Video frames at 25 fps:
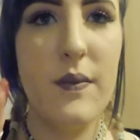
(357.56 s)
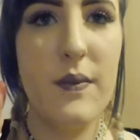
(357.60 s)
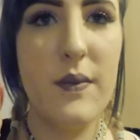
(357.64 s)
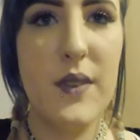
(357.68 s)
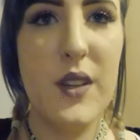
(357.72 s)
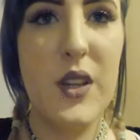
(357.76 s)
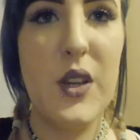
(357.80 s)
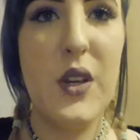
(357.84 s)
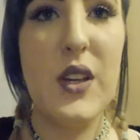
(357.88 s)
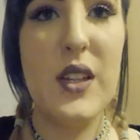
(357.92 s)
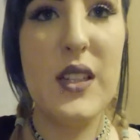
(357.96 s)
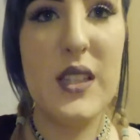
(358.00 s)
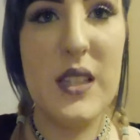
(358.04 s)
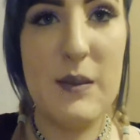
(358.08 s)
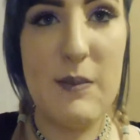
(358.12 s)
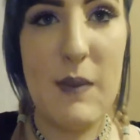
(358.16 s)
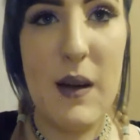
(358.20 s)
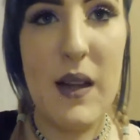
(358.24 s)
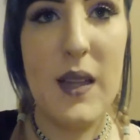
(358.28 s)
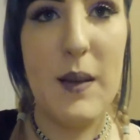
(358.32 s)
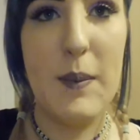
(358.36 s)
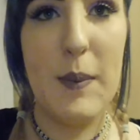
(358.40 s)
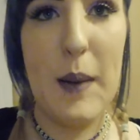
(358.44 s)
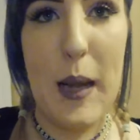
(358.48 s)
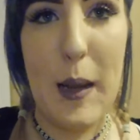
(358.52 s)
You can
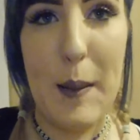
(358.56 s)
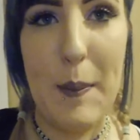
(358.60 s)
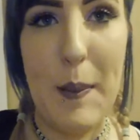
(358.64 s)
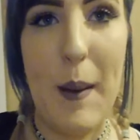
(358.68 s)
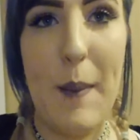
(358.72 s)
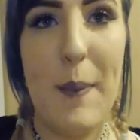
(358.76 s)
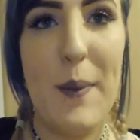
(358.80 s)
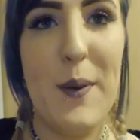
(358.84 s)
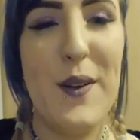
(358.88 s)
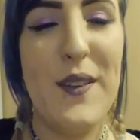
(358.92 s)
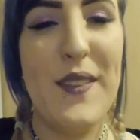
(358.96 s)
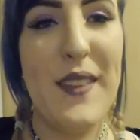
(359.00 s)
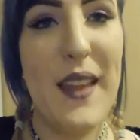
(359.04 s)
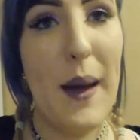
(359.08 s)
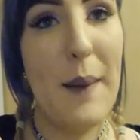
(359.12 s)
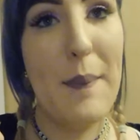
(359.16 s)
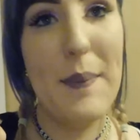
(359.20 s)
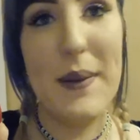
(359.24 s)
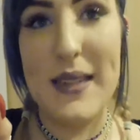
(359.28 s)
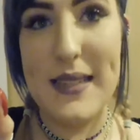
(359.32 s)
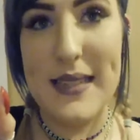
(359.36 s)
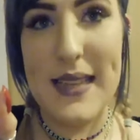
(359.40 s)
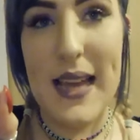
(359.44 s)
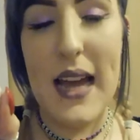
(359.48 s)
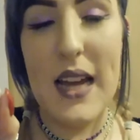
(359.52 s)
smell the black pepper in that,
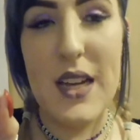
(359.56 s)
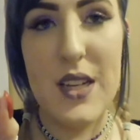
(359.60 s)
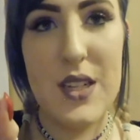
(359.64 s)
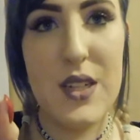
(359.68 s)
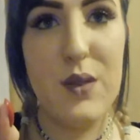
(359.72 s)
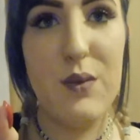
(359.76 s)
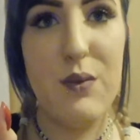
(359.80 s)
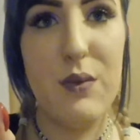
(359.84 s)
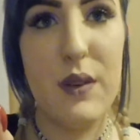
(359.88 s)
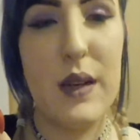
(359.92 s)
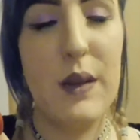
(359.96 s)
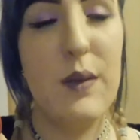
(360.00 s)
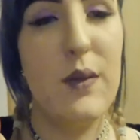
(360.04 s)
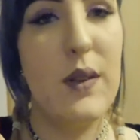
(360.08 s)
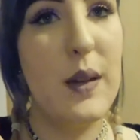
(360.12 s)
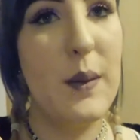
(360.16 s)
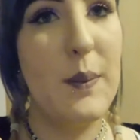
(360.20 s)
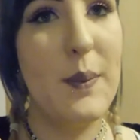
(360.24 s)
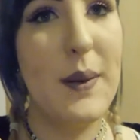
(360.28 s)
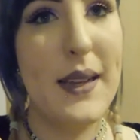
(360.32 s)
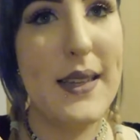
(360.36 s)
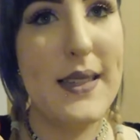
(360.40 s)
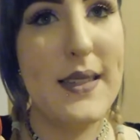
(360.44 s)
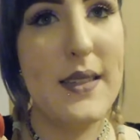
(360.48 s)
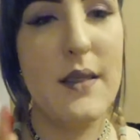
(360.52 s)
but it's actually really, really
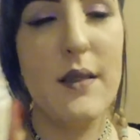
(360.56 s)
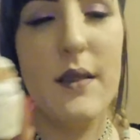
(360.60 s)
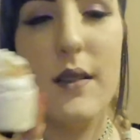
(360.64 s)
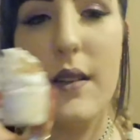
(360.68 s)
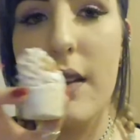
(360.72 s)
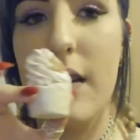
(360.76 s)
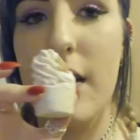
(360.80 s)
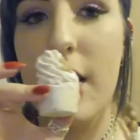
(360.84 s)
pleasant.